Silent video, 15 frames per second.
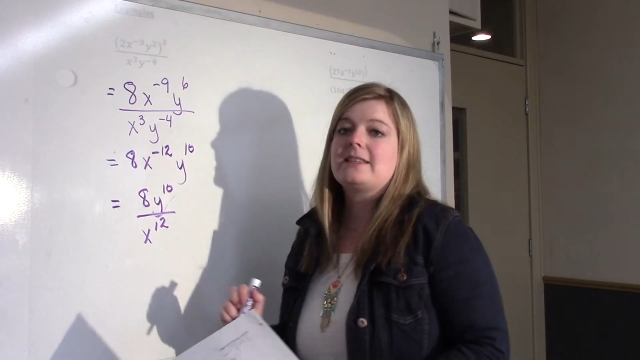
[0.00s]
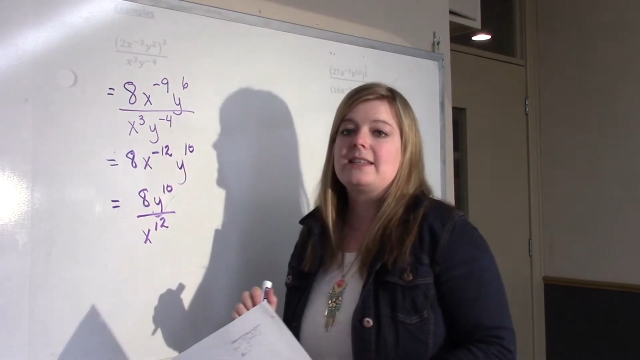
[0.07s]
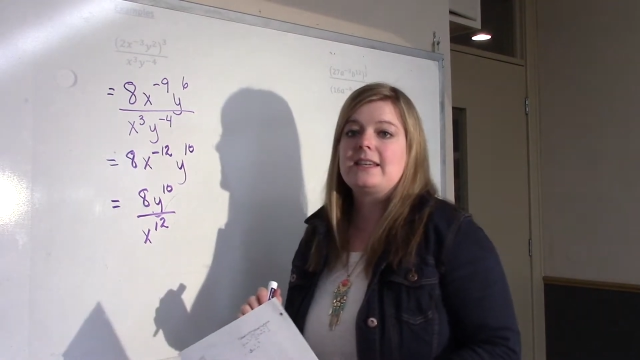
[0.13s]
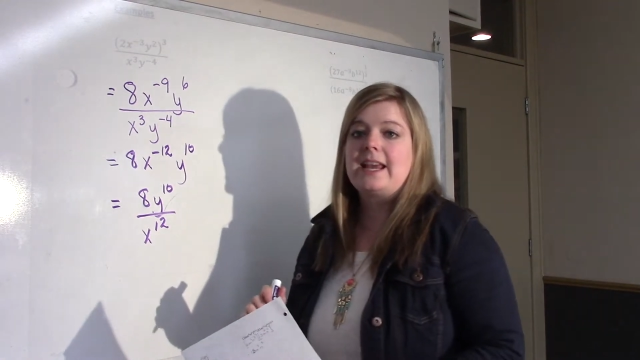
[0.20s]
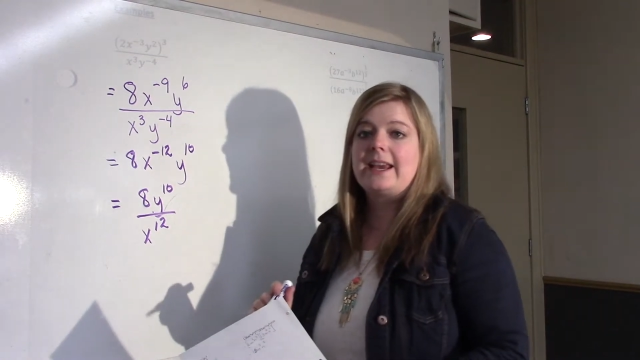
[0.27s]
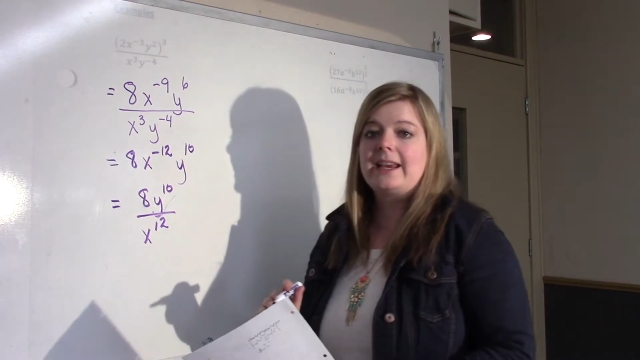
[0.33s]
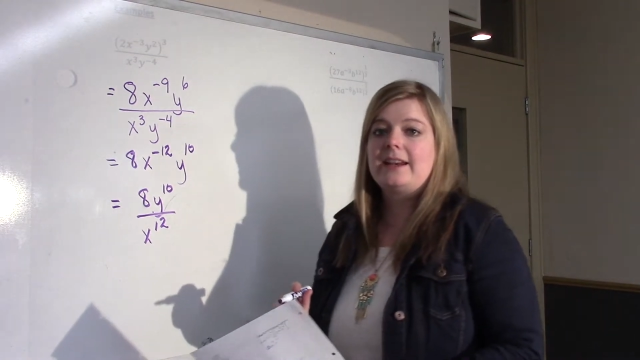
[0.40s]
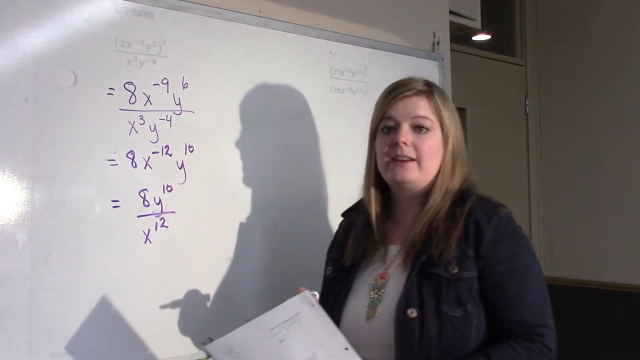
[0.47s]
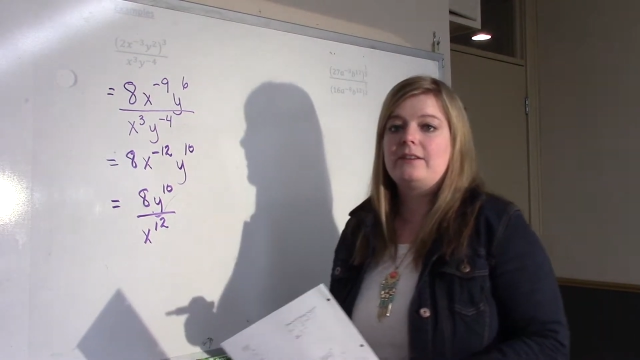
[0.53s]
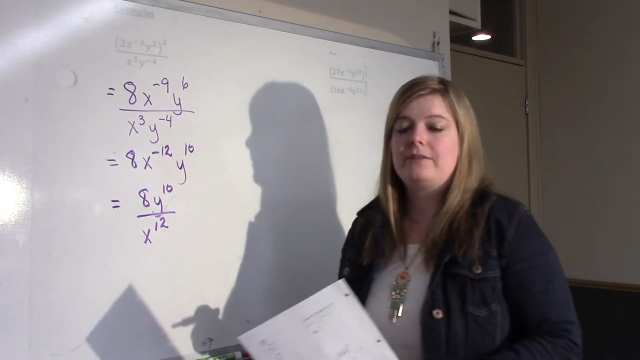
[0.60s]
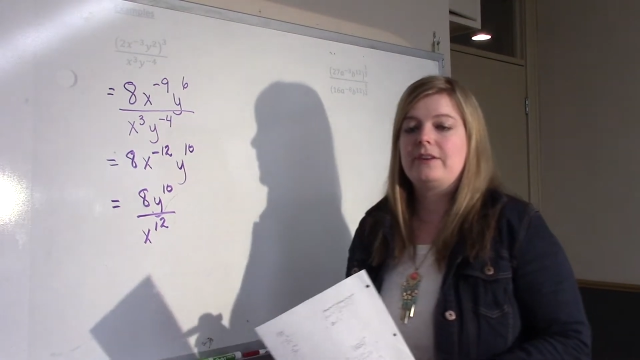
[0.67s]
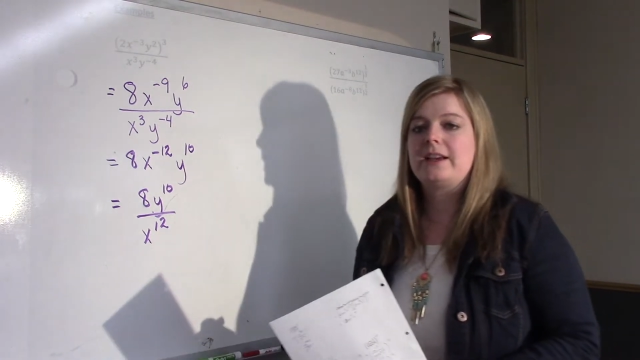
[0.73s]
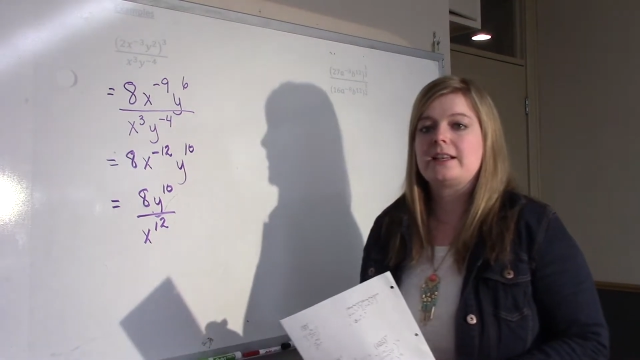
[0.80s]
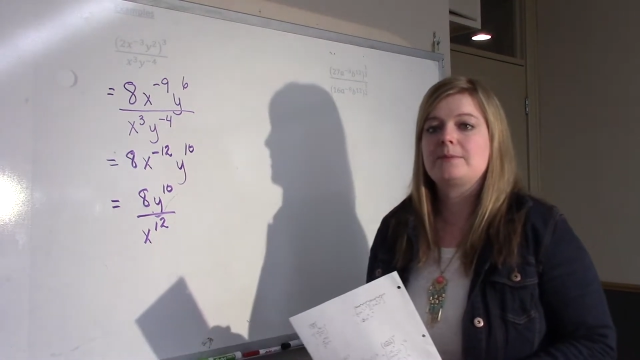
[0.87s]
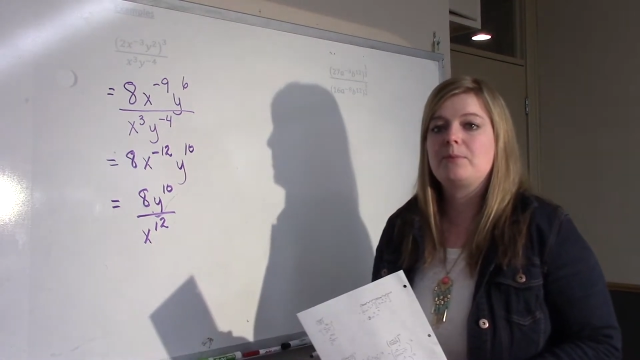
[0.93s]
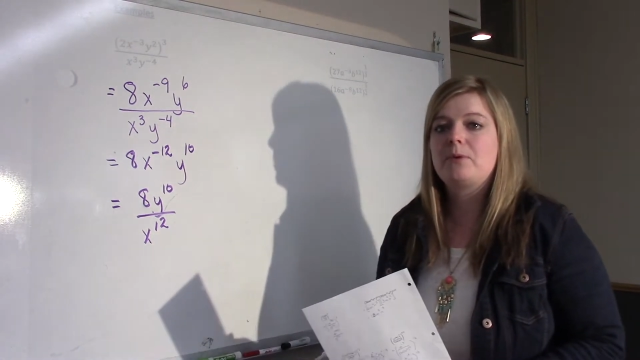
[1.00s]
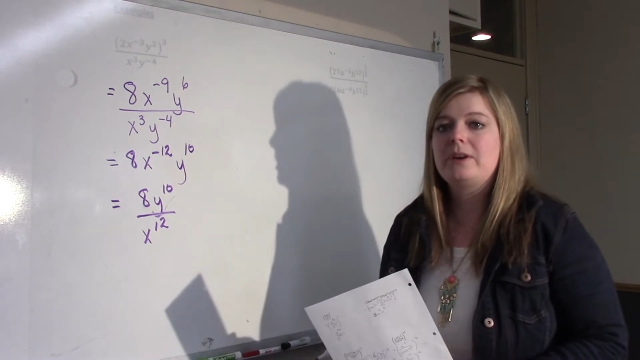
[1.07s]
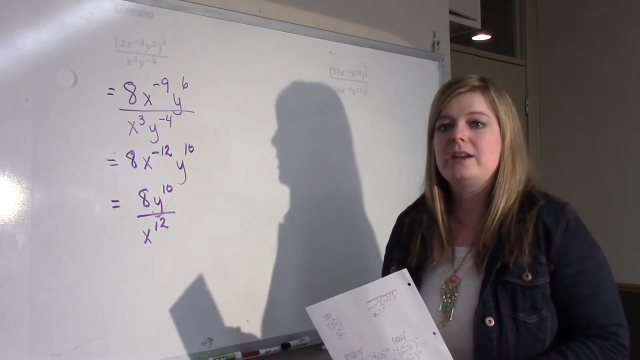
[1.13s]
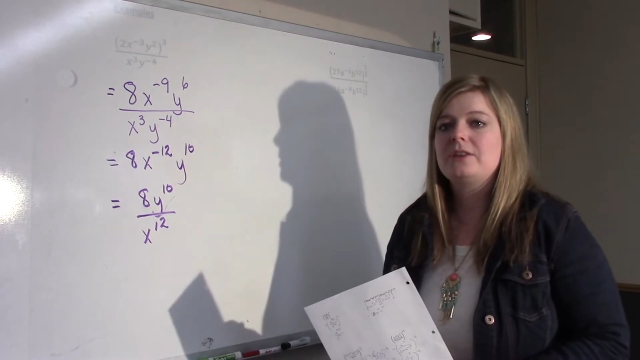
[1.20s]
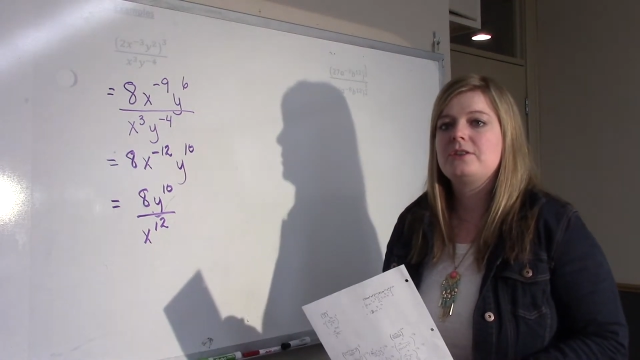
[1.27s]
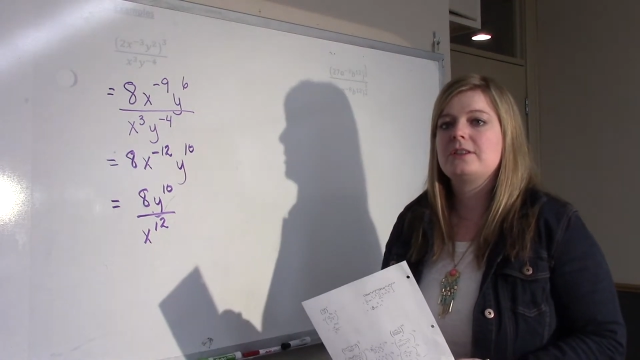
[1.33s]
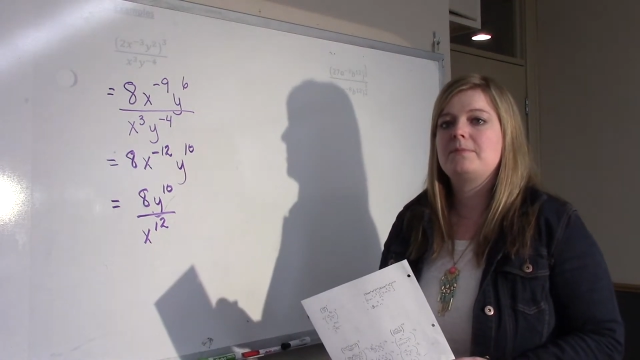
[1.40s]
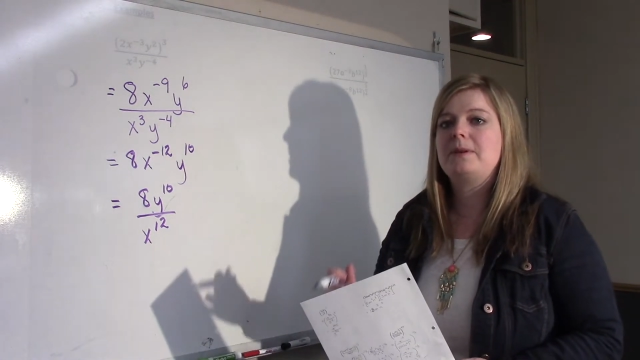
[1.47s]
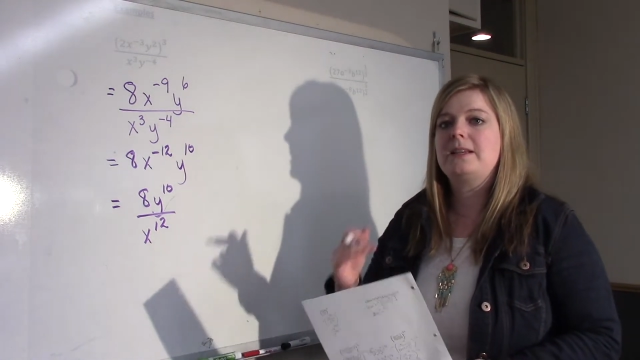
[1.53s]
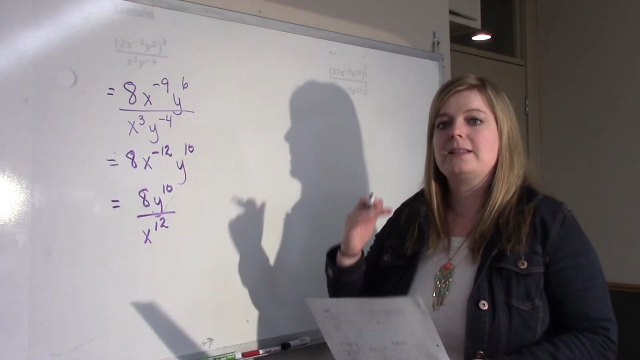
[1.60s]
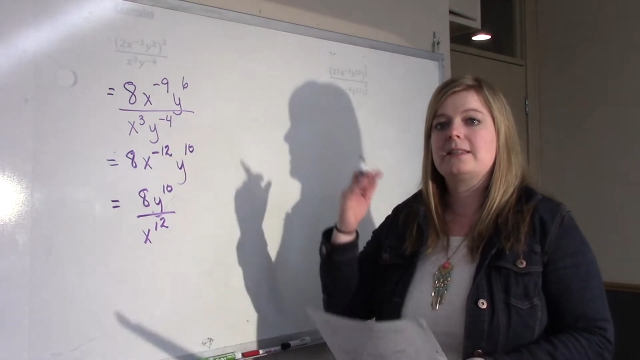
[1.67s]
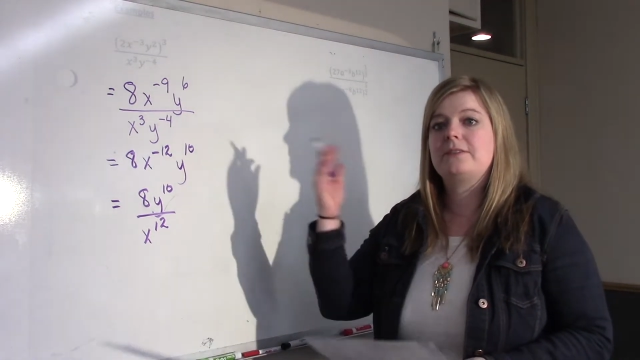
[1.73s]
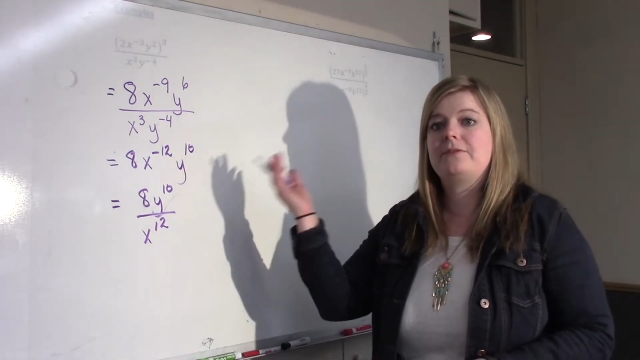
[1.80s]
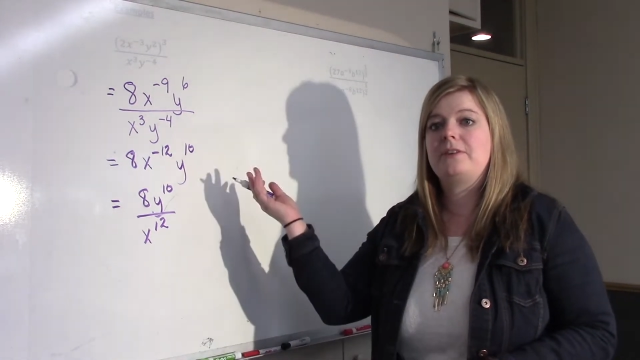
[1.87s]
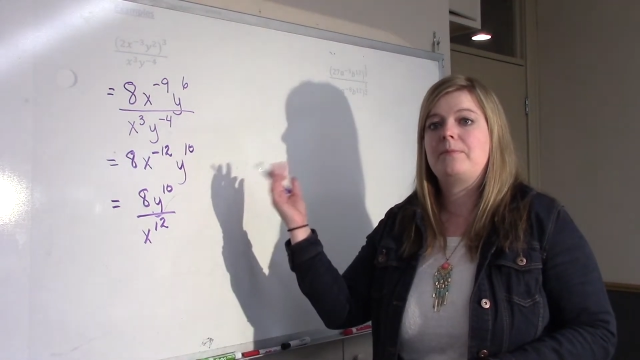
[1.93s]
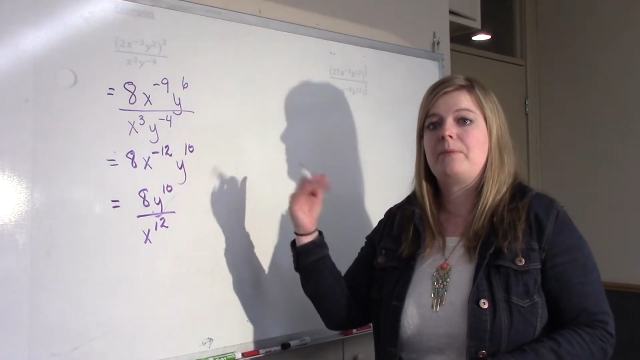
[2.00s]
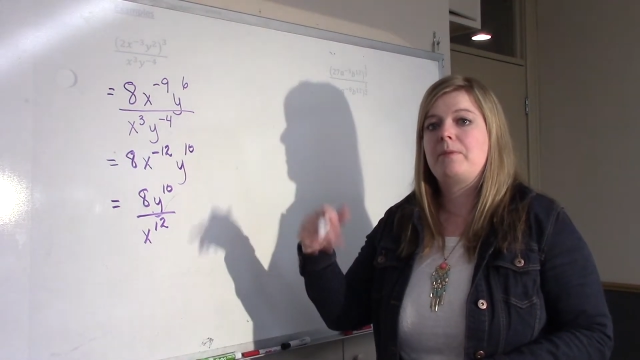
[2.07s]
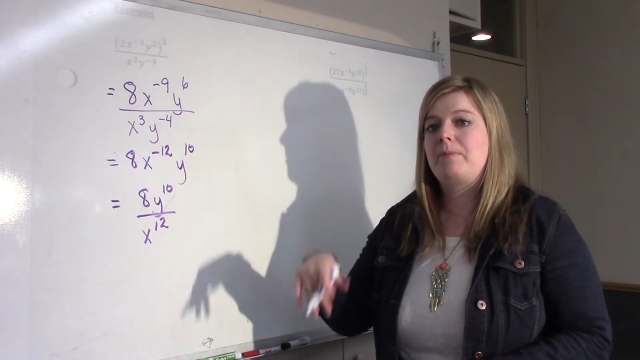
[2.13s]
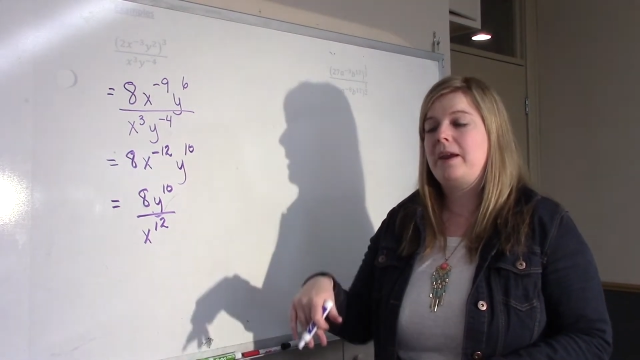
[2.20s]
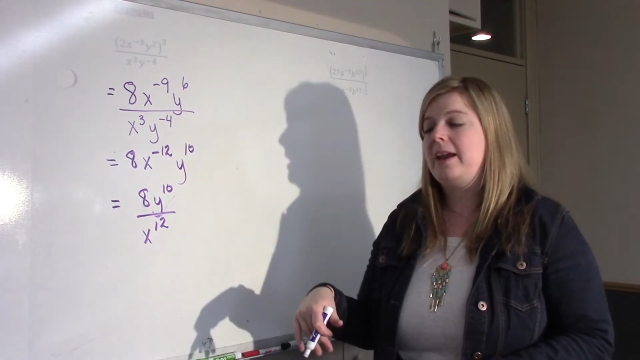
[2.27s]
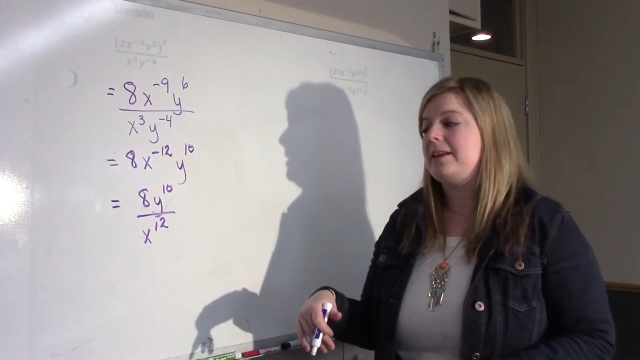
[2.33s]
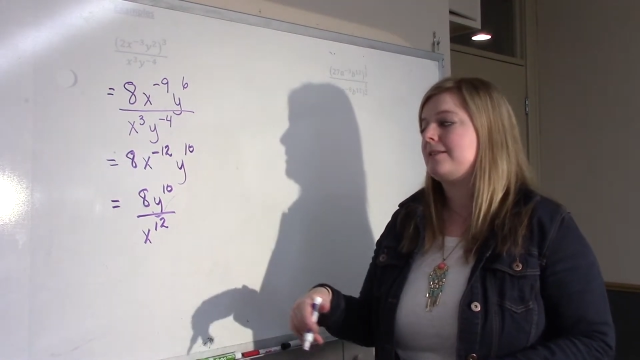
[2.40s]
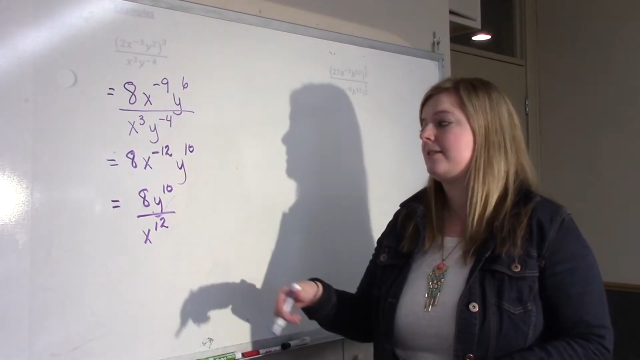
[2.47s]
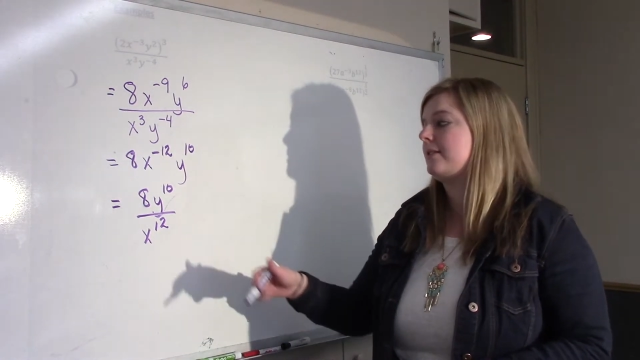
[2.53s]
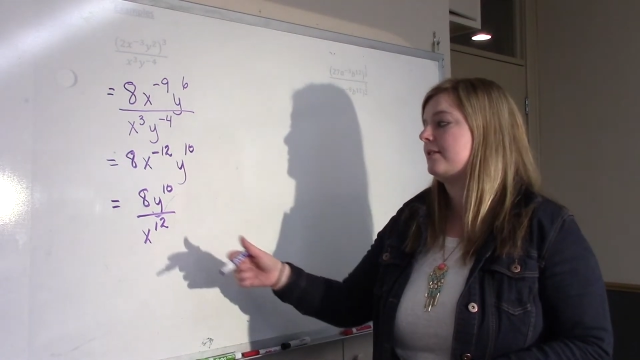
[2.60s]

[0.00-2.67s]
the negative exponent just means to flip the base,